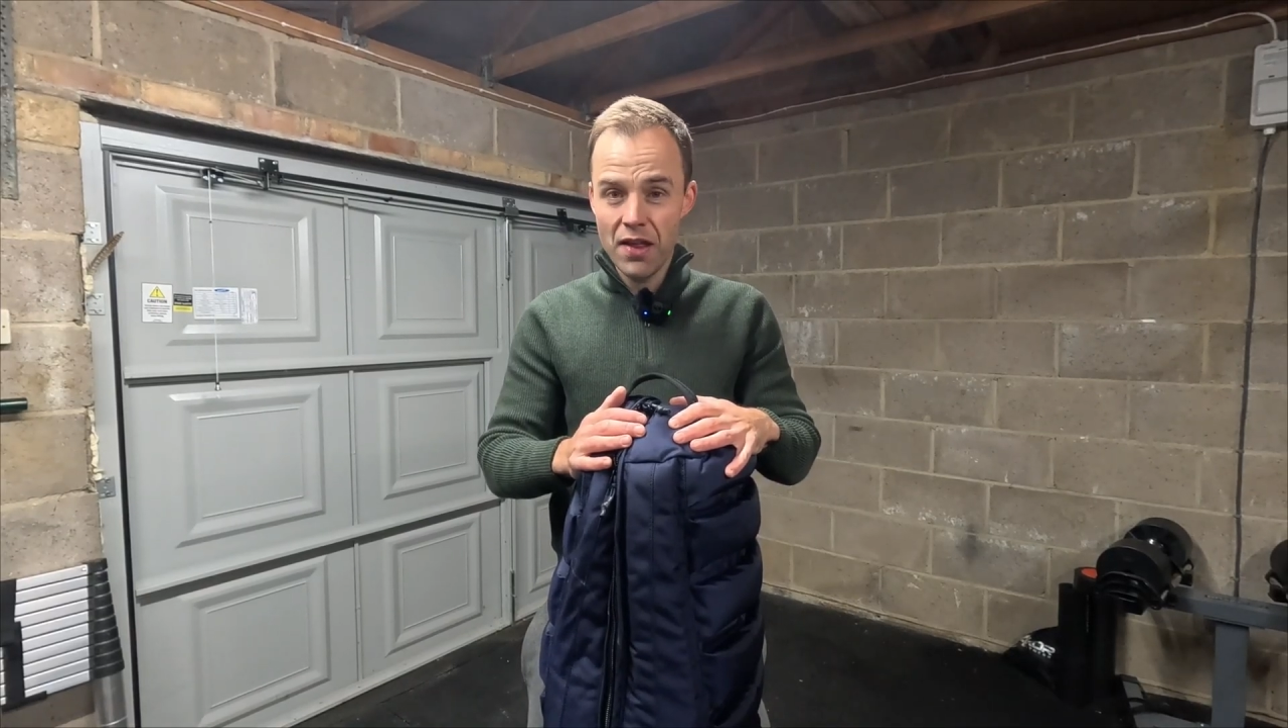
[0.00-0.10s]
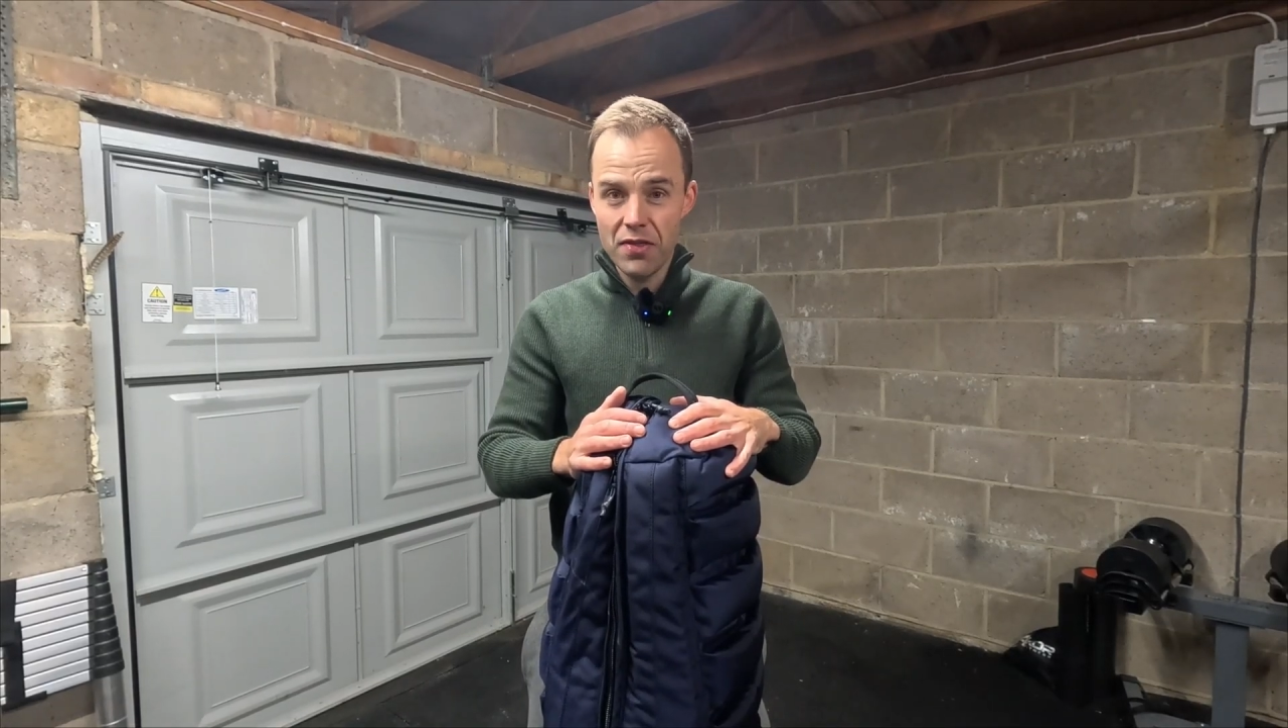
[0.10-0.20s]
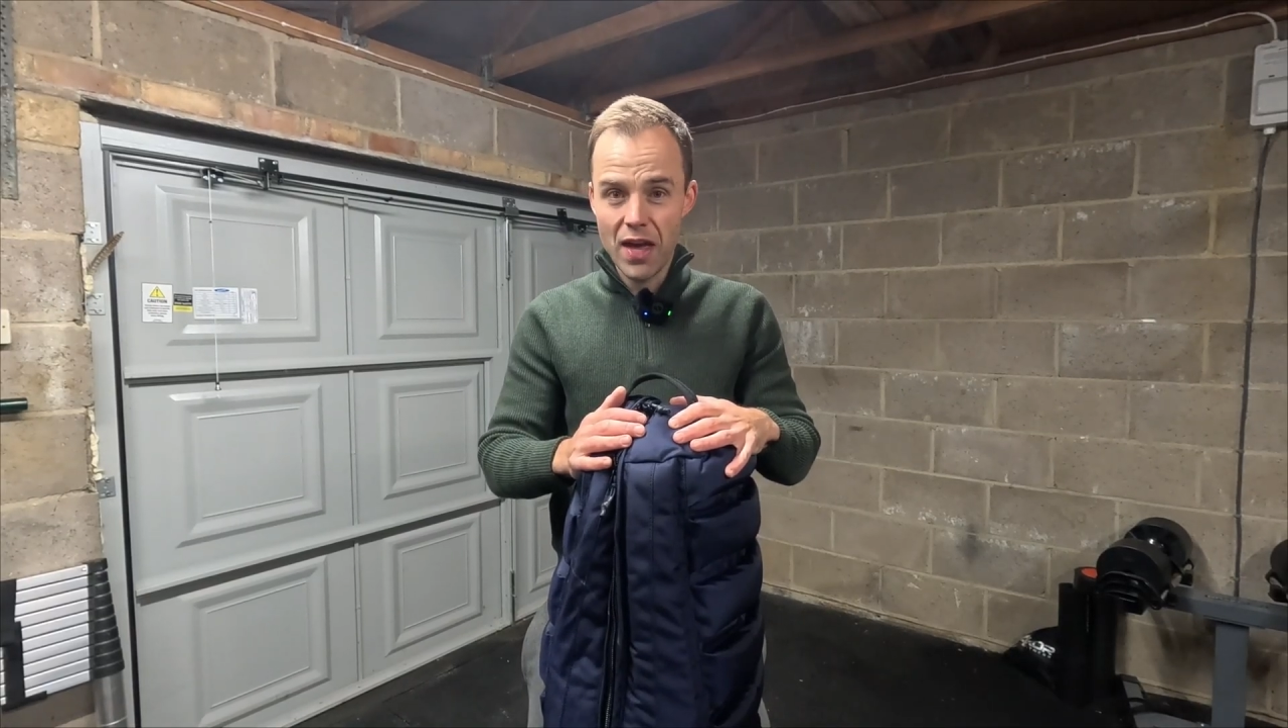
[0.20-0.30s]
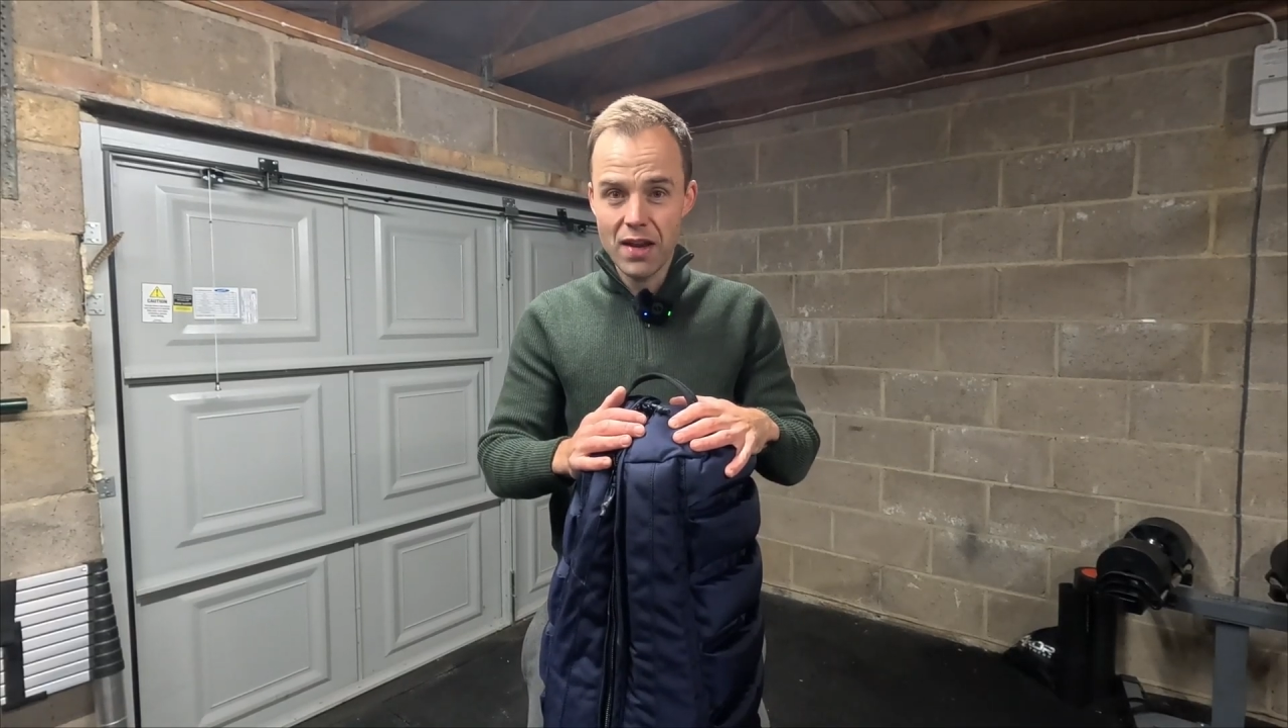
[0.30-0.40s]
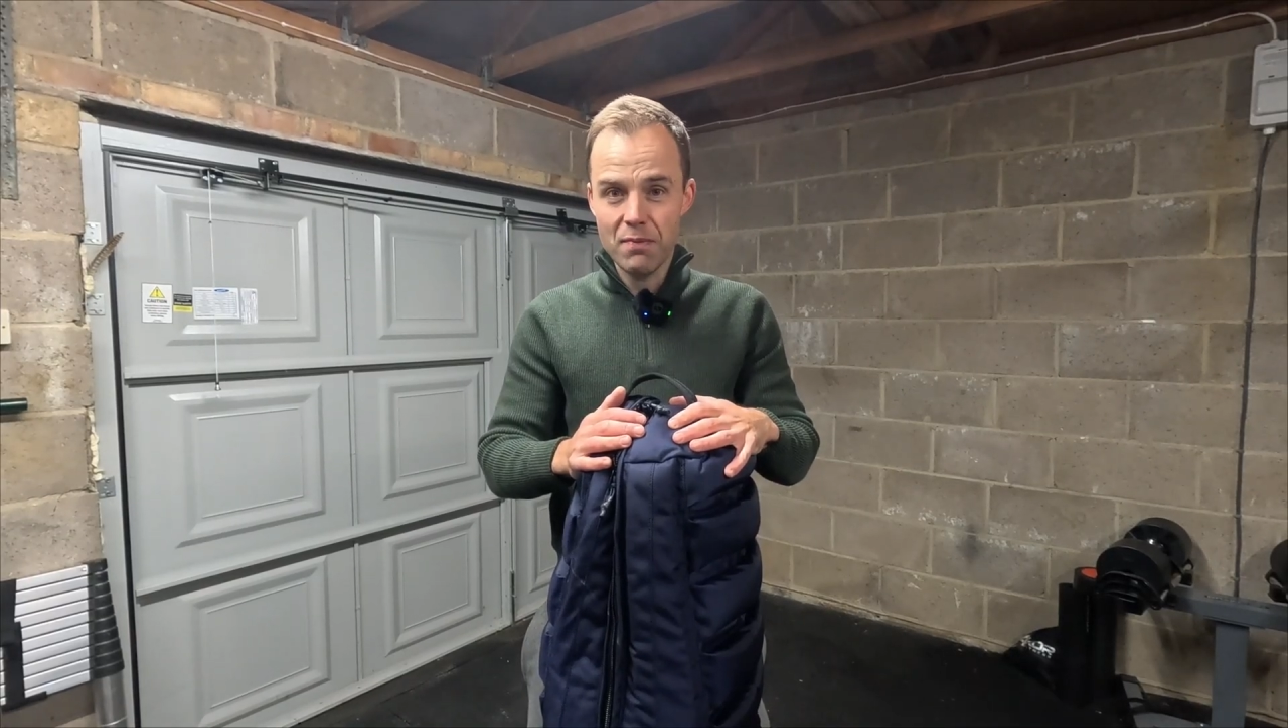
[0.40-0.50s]

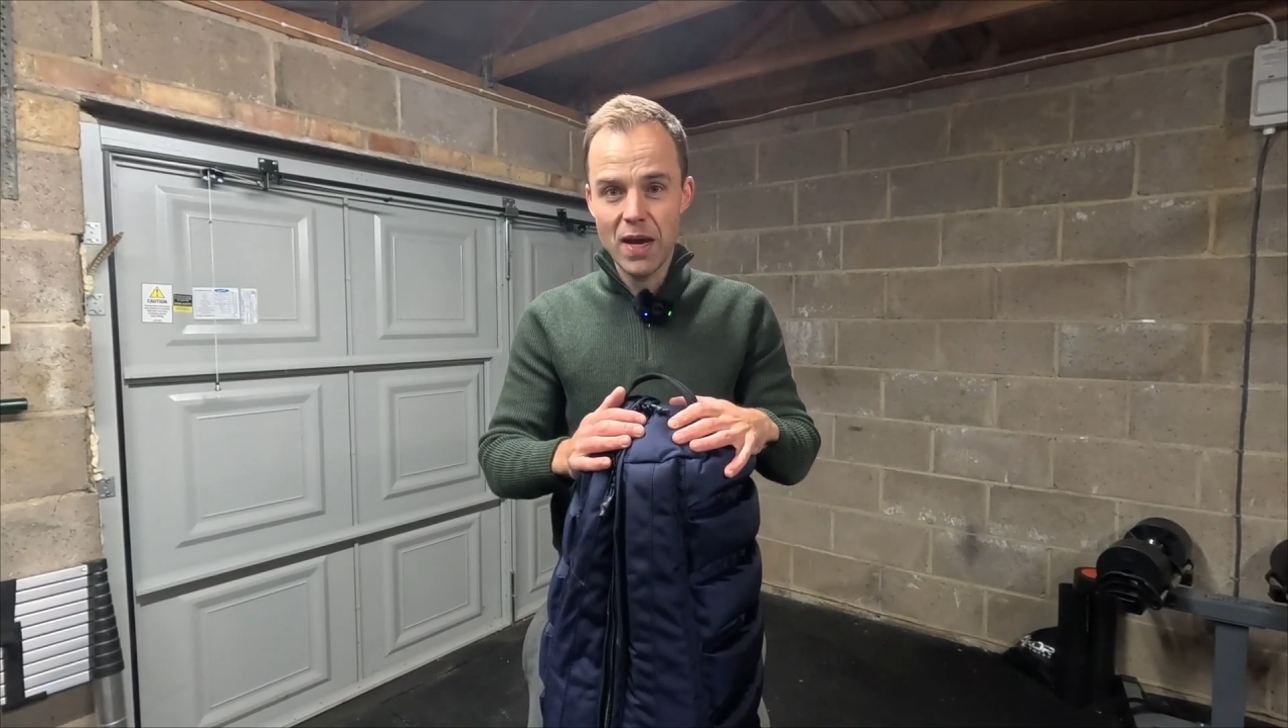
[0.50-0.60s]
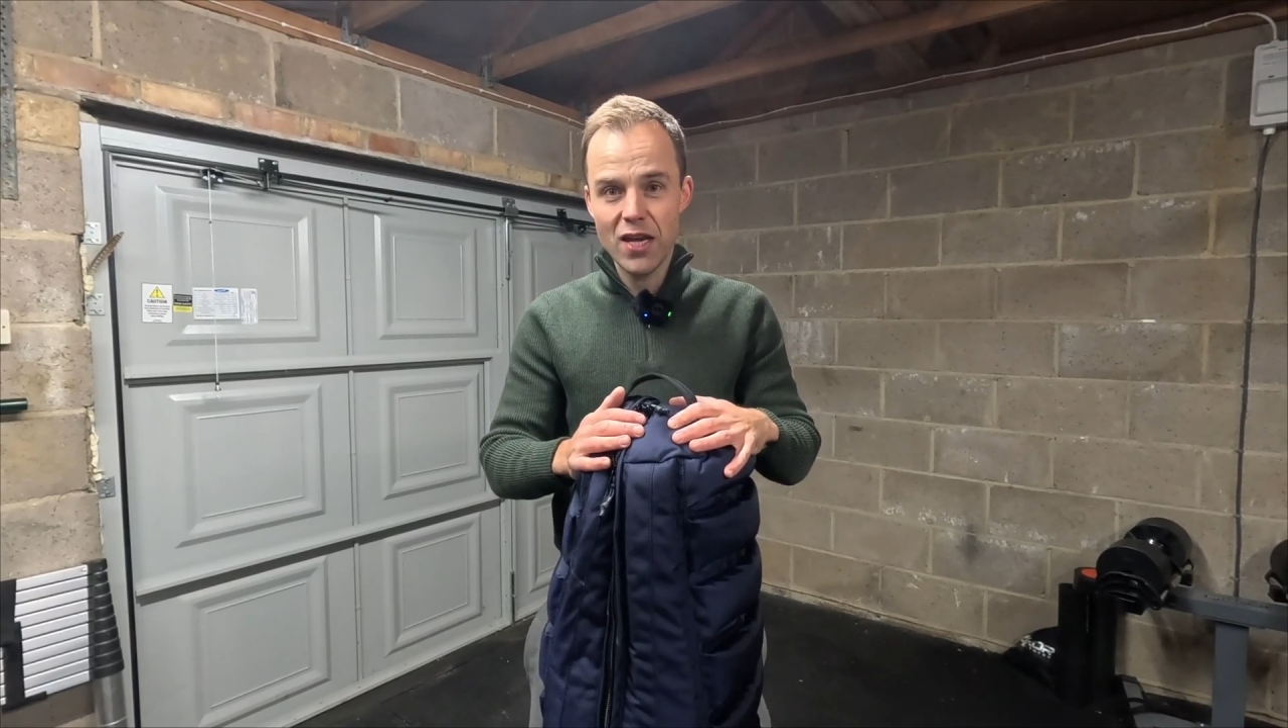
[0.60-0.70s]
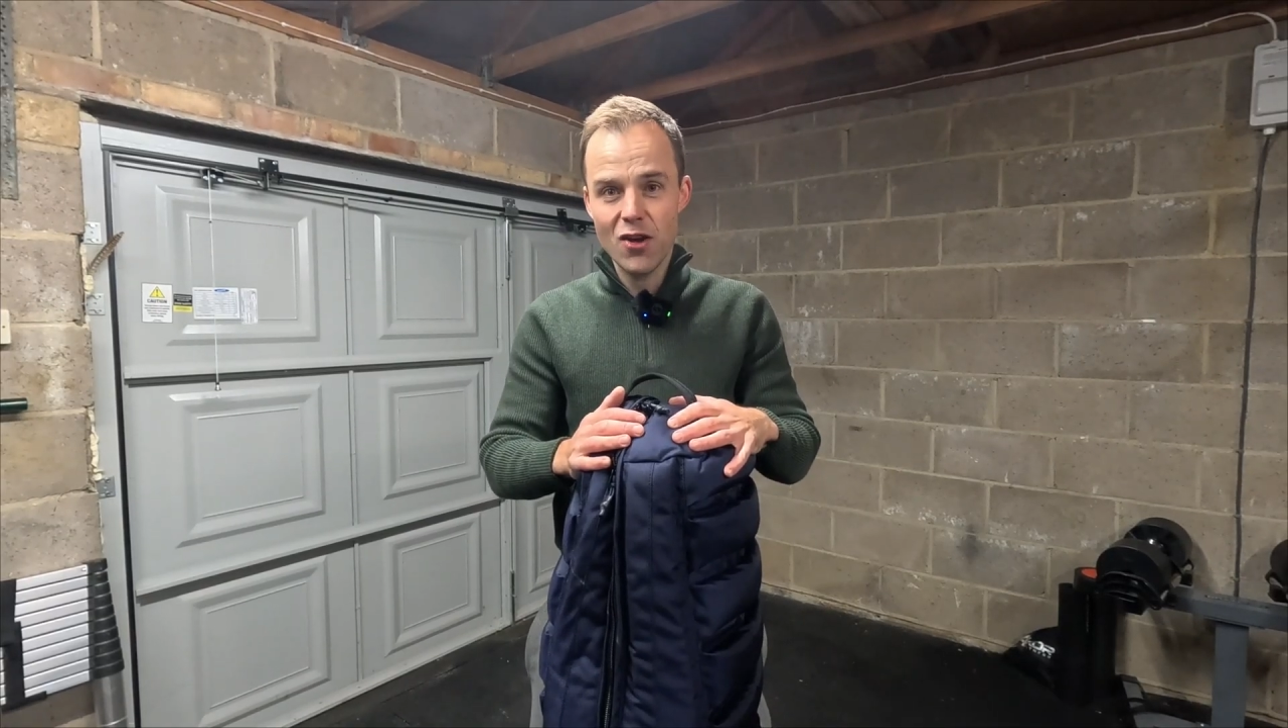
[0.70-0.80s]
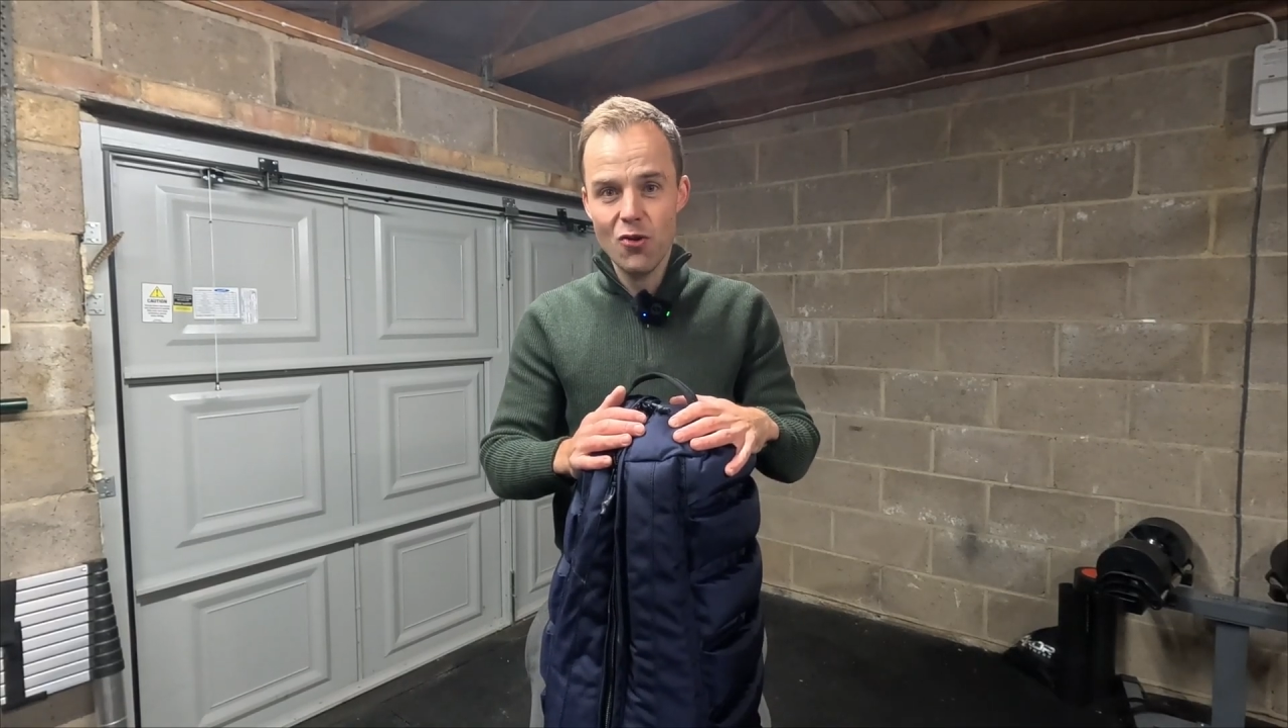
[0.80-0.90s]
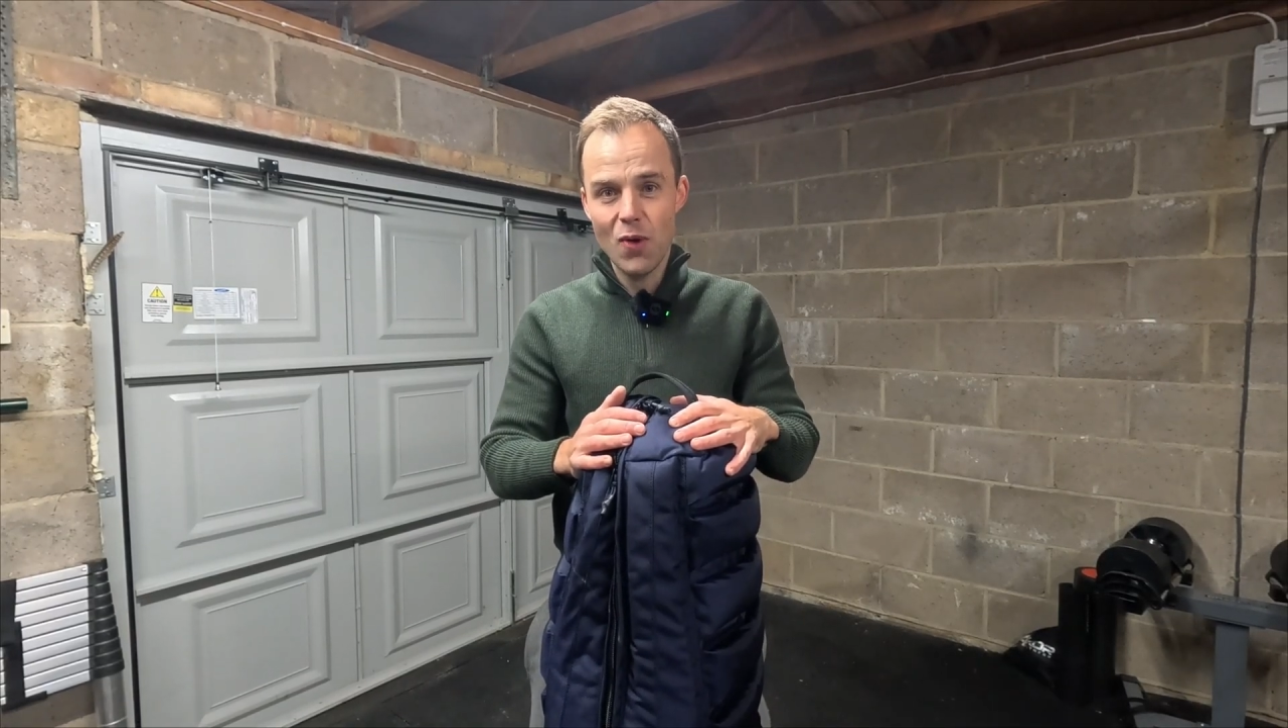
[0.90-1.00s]
then may you